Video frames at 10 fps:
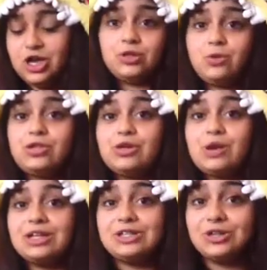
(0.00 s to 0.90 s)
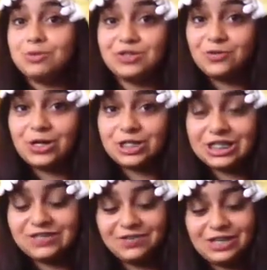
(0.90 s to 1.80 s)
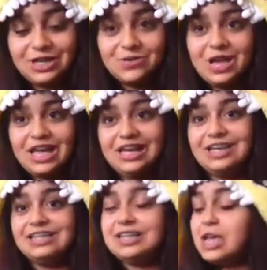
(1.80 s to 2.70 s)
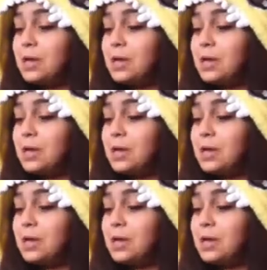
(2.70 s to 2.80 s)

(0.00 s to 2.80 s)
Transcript: So thank you guys so much for watching this video and